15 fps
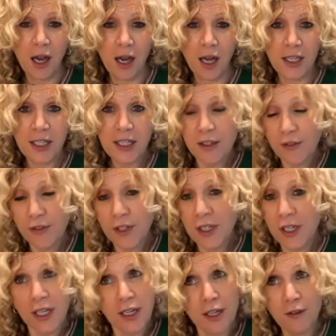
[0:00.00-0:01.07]
Uh,
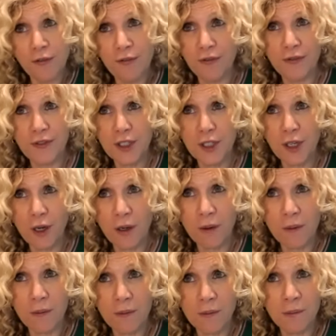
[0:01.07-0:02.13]
even if, you
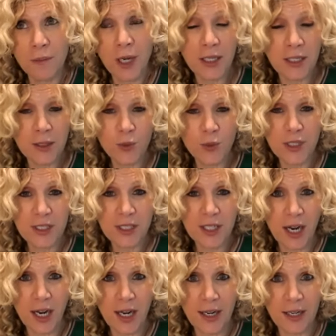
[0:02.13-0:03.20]
know, money was
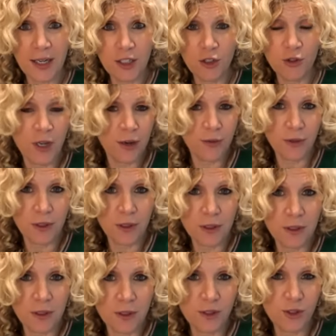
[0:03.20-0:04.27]
tight, you
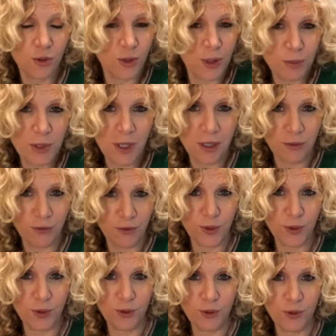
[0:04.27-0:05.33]
never scrimped on
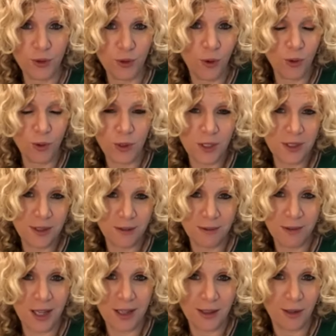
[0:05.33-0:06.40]
food. You always
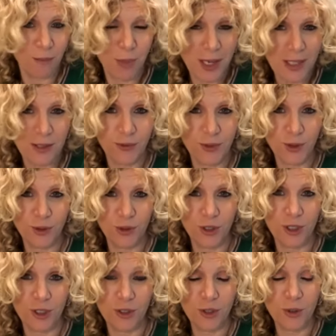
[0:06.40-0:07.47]
got the best food
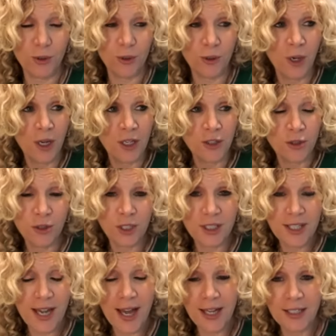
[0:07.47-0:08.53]
you could do, you could
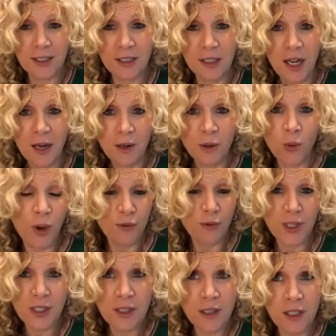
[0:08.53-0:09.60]
get. And quite
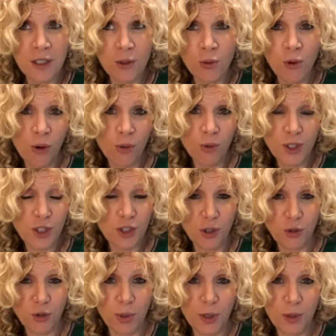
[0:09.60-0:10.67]
frankly, you always
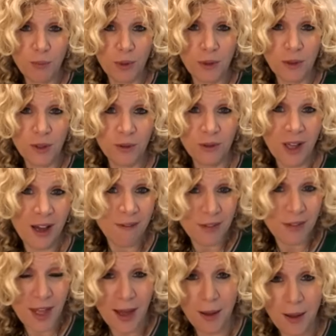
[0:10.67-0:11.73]
showed people you
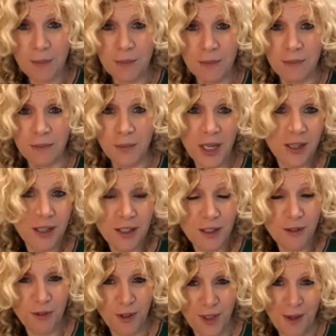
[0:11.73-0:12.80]
loved them by
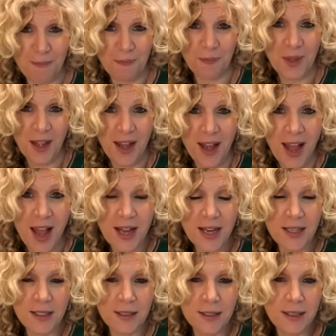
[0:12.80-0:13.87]
cooking for them.
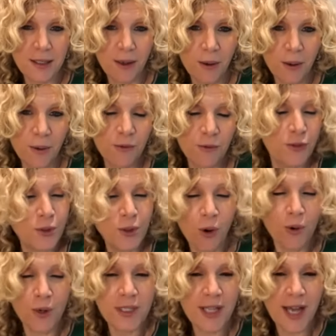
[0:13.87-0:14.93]
And so food
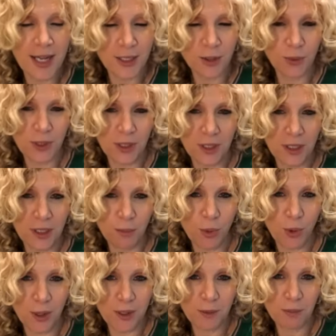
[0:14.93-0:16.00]
always had a really
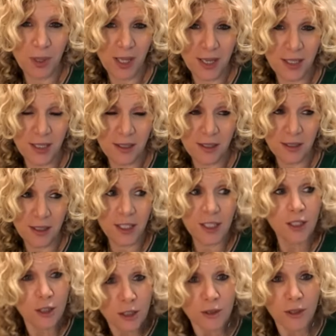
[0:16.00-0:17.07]
important place,
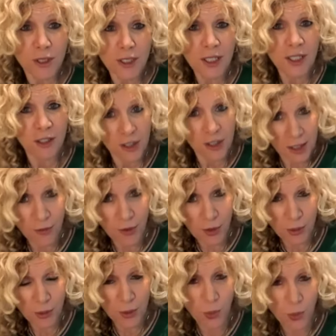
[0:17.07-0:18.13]
including you never
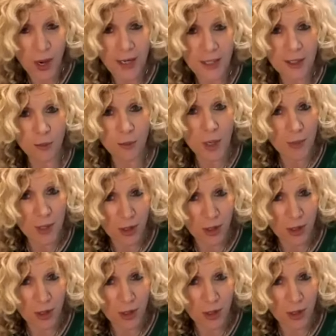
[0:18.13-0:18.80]
threw it away. So my